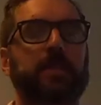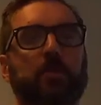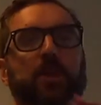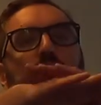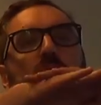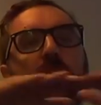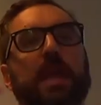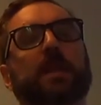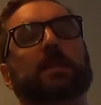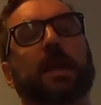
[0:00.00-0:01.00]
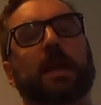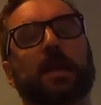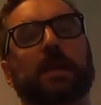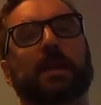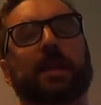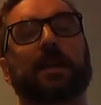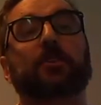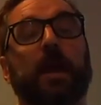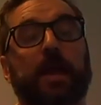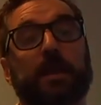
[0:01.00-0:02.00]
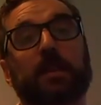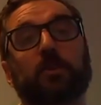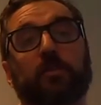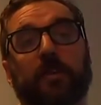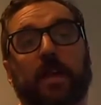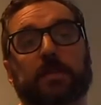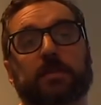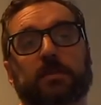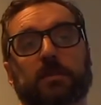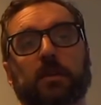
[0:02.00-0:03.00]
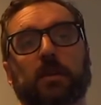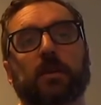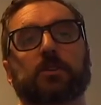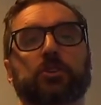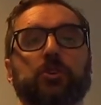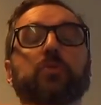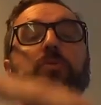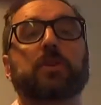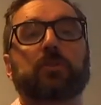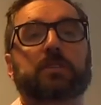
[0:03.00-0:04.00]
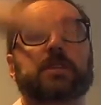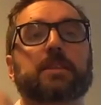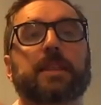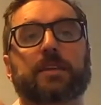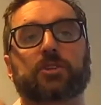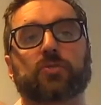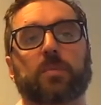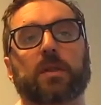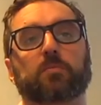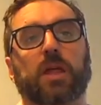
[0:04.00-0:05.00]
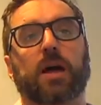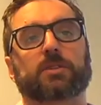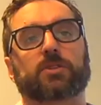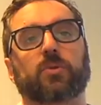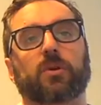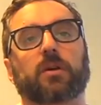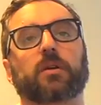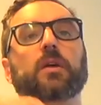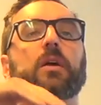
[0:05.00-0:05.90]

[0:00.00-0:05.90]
and then we create a an interface to those di that distributed block store